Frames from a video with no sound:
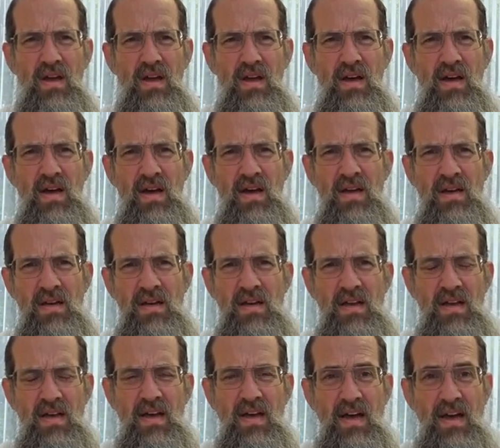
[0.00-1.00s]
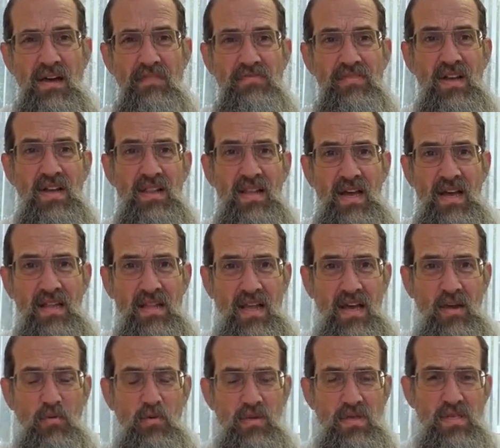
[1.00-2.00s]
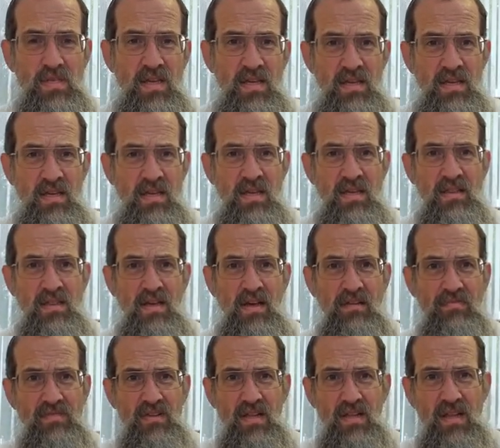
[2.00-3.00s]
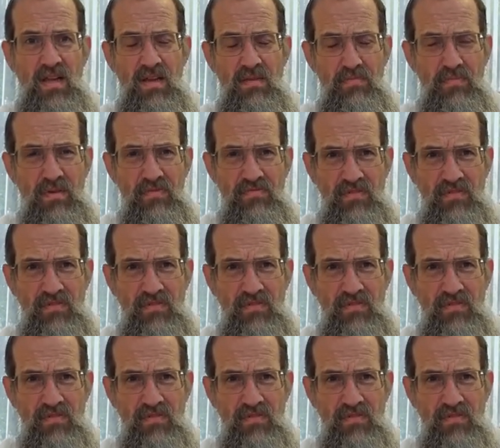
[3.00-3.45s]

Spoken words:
Havdalah, like we say in the Havdalah,